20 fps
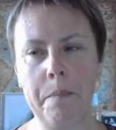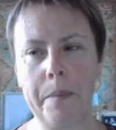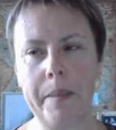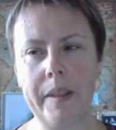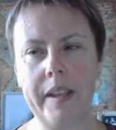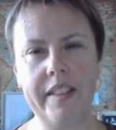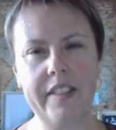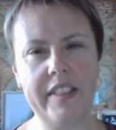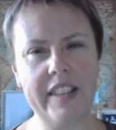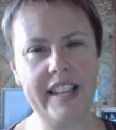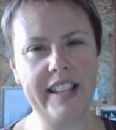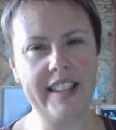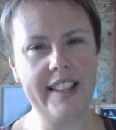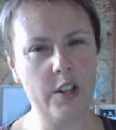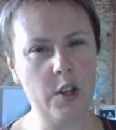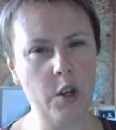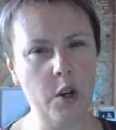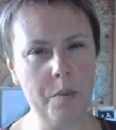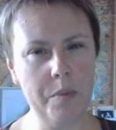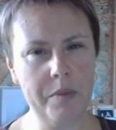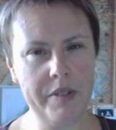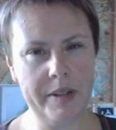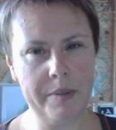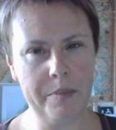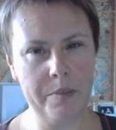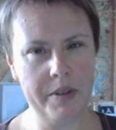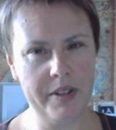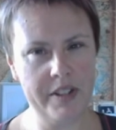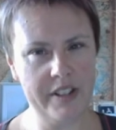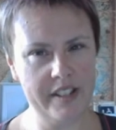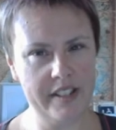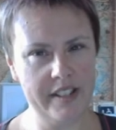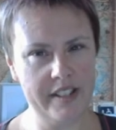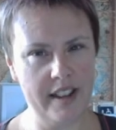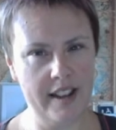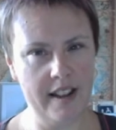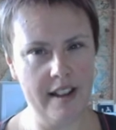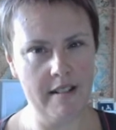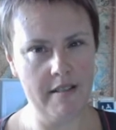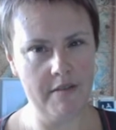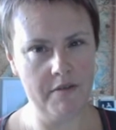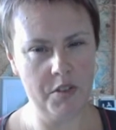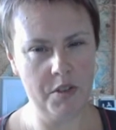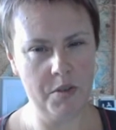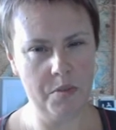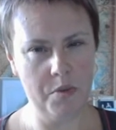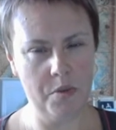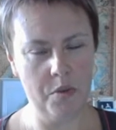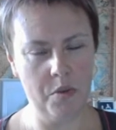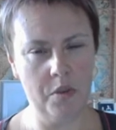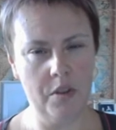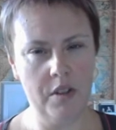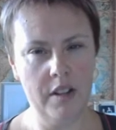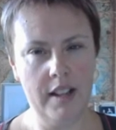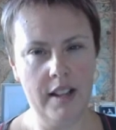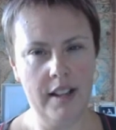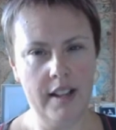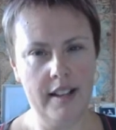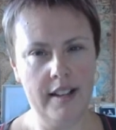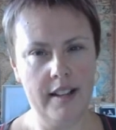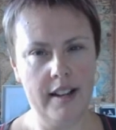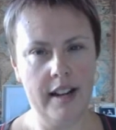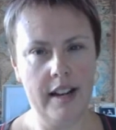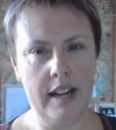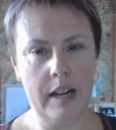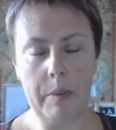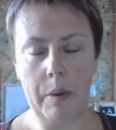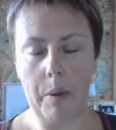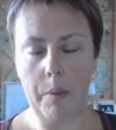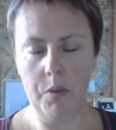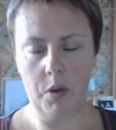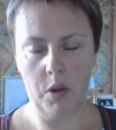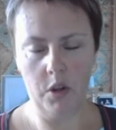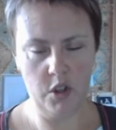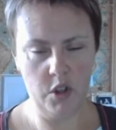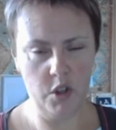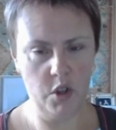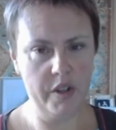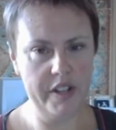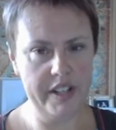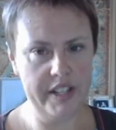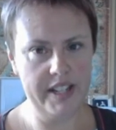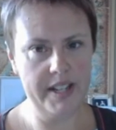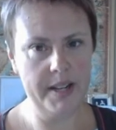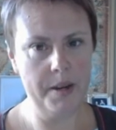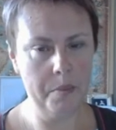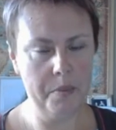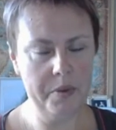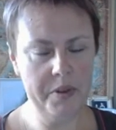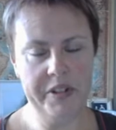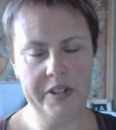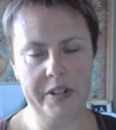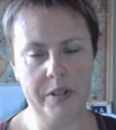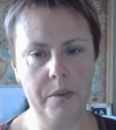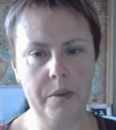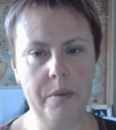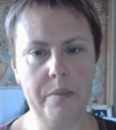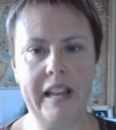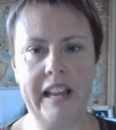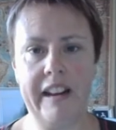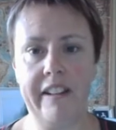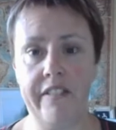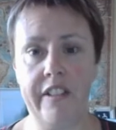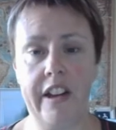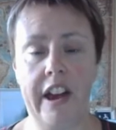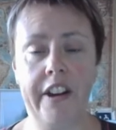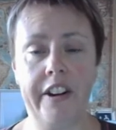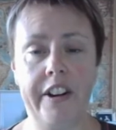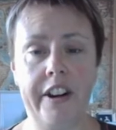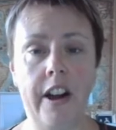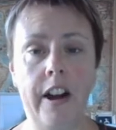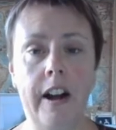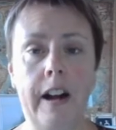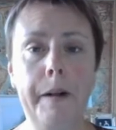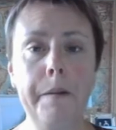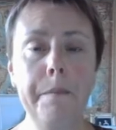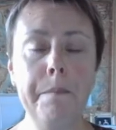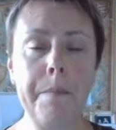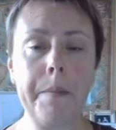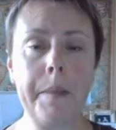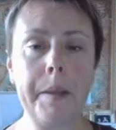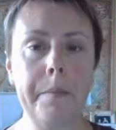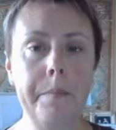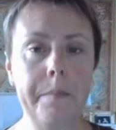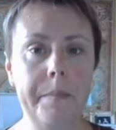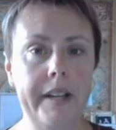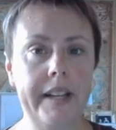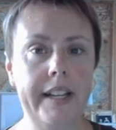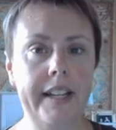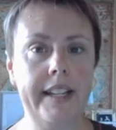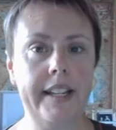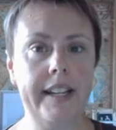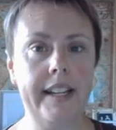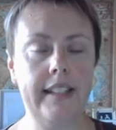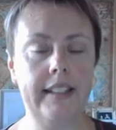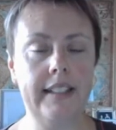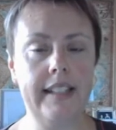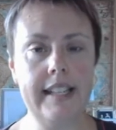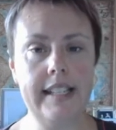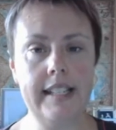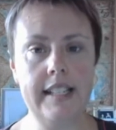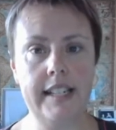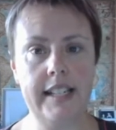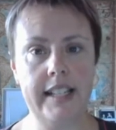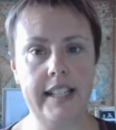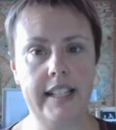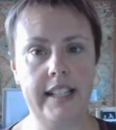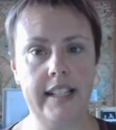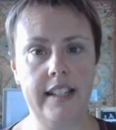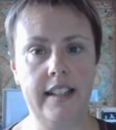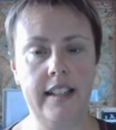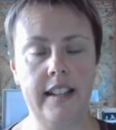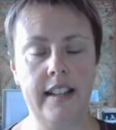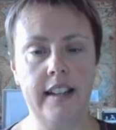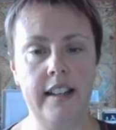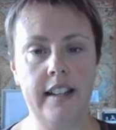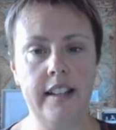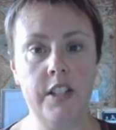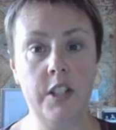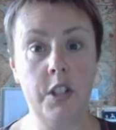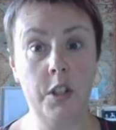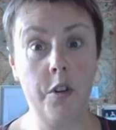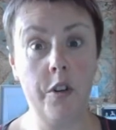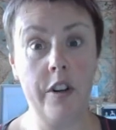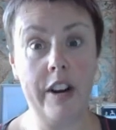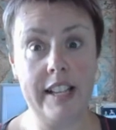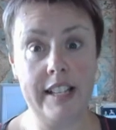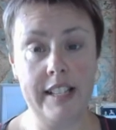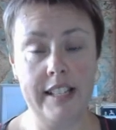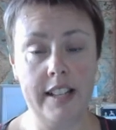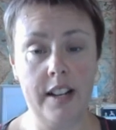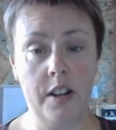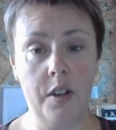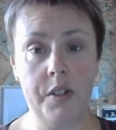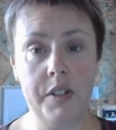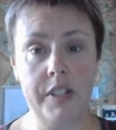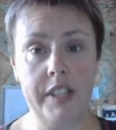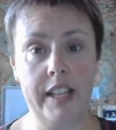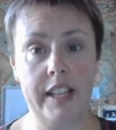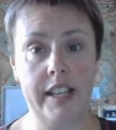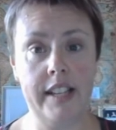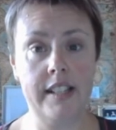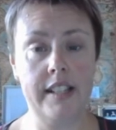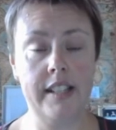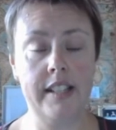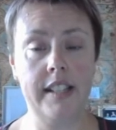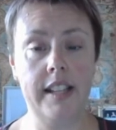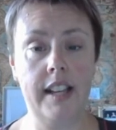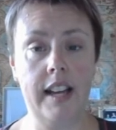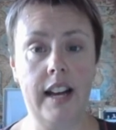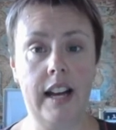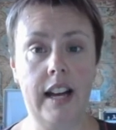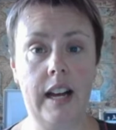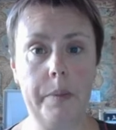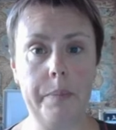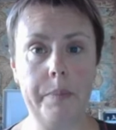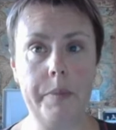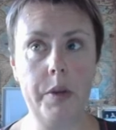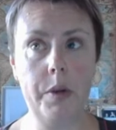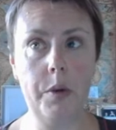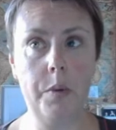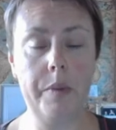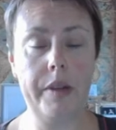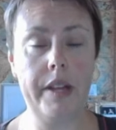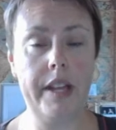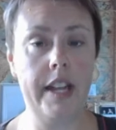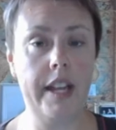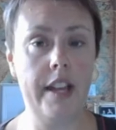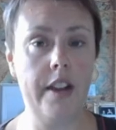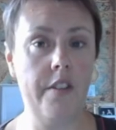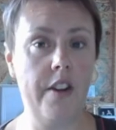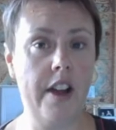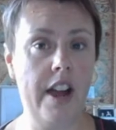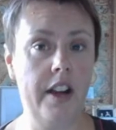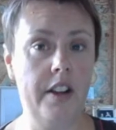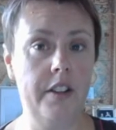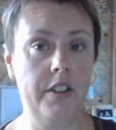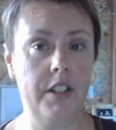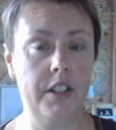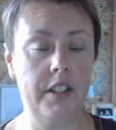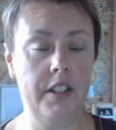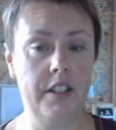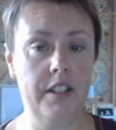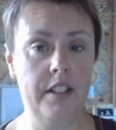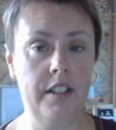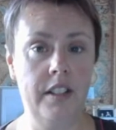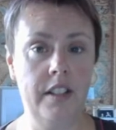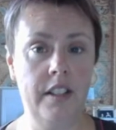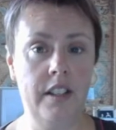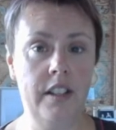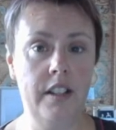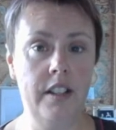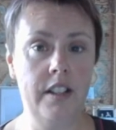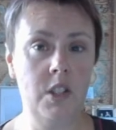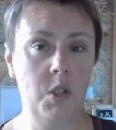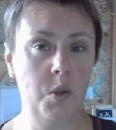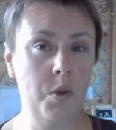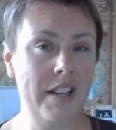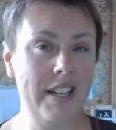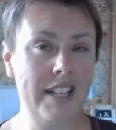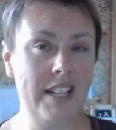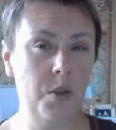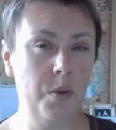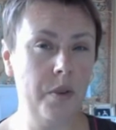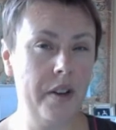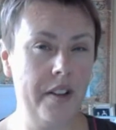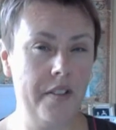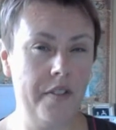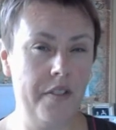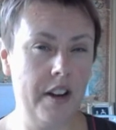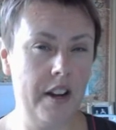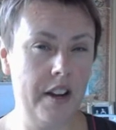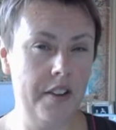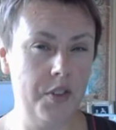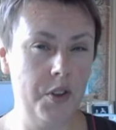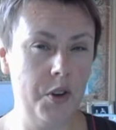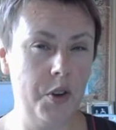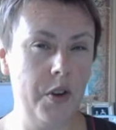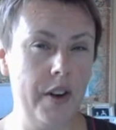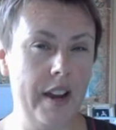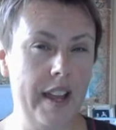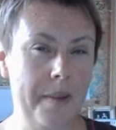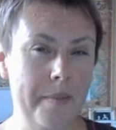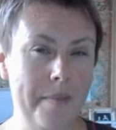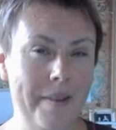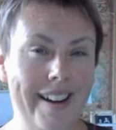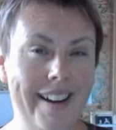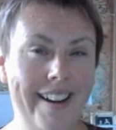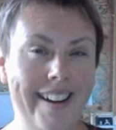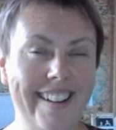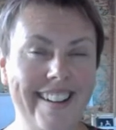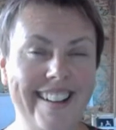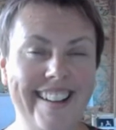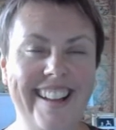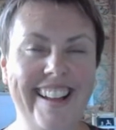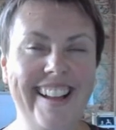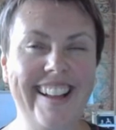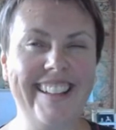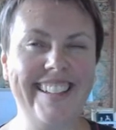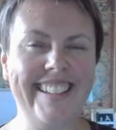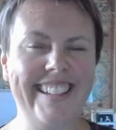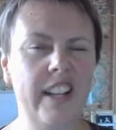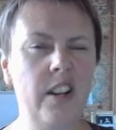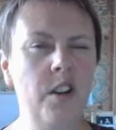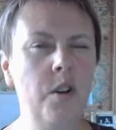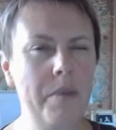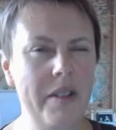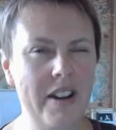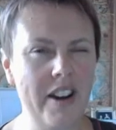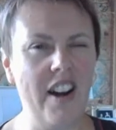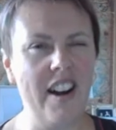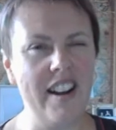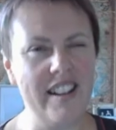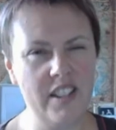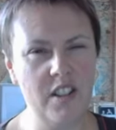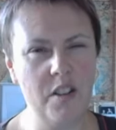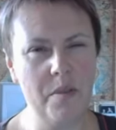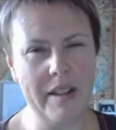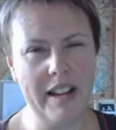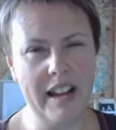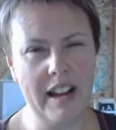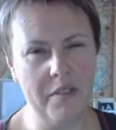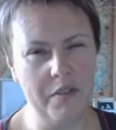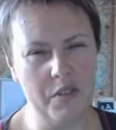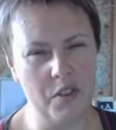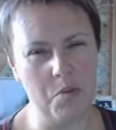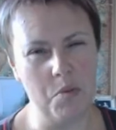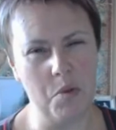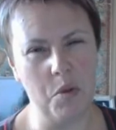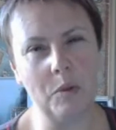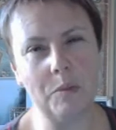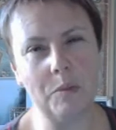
the top temperatures are comfortable. Um, I'm not sure what the temperatures would be in Fahrenheit, but at least in degrees Celsius, um, it'll be around the 20 25 degree mark and it'll be nice, it'll be comfortable.